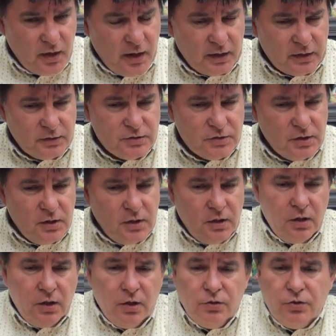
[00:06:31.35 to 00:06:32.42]
And
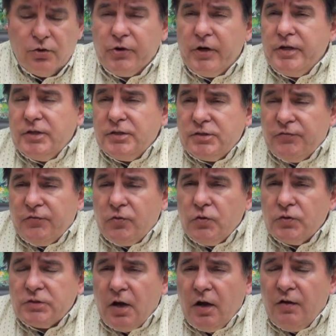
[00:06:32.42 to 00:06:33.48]
Ukrainians, of
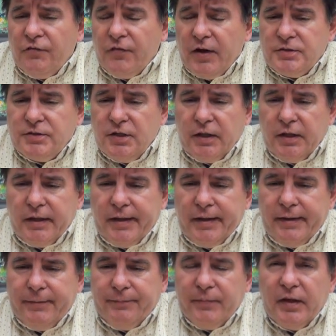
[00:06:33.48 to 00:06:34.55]
course, are fighting
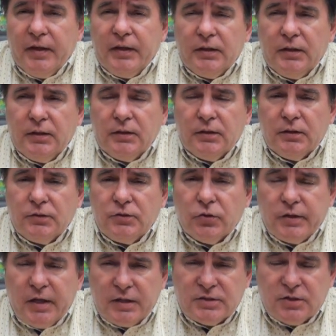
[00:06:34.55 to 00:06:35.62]
um, in
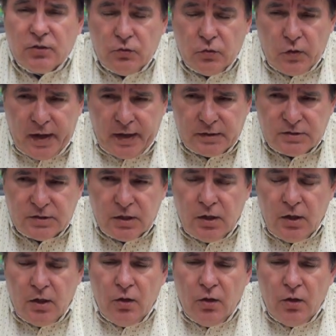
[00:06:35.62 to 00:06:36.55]
Donetsk and Luhansk.